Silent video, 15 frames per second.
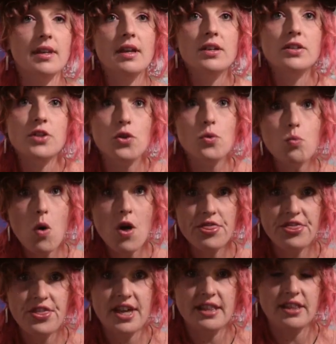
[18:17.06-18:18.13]
So the one
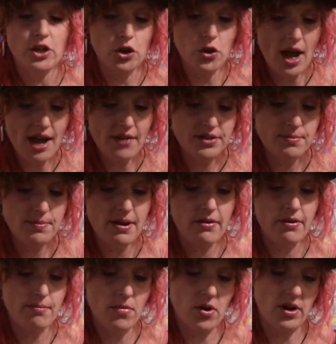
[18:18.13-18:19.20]
thing that you have to bear
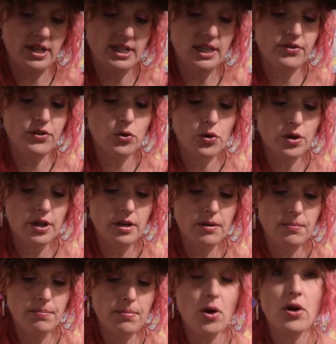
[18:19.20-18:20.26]
in mind if you're going
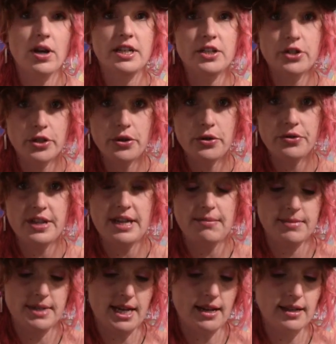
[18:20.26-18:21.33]
to buy 2 theme
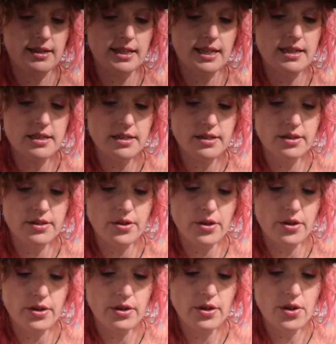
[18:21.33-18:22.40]
decks is
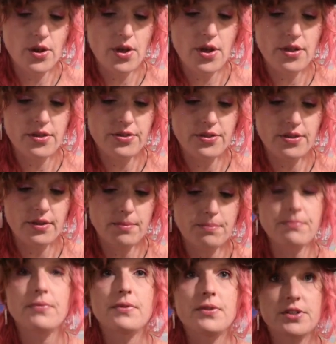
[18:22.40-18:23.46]
that
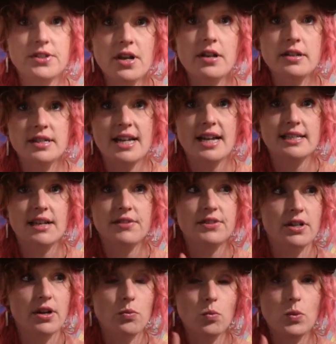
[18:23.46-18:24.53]
certain decks have
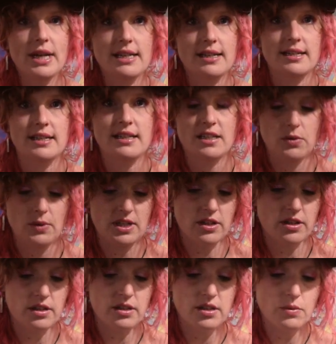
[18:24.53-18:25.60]
certain weaknesses to each
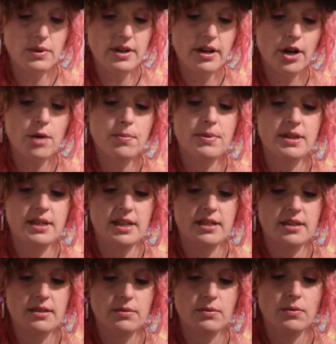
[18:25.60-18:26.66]
other. So when I open
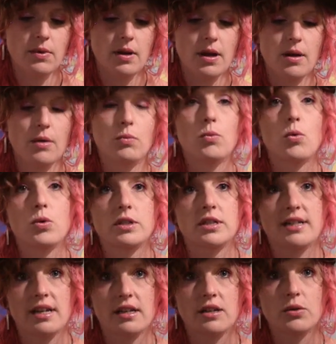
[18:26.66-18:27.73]
this water
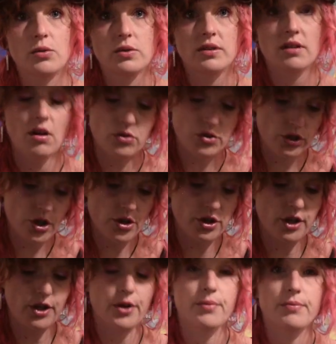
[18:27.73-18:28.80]
deck, I'll show
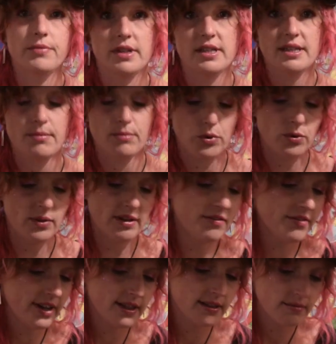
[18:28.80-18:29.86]
you the symbol. In
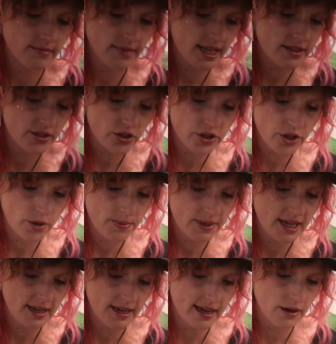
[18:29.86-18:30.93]
fact, let's just open
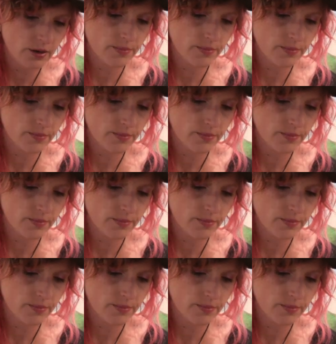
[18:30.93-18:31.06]
it now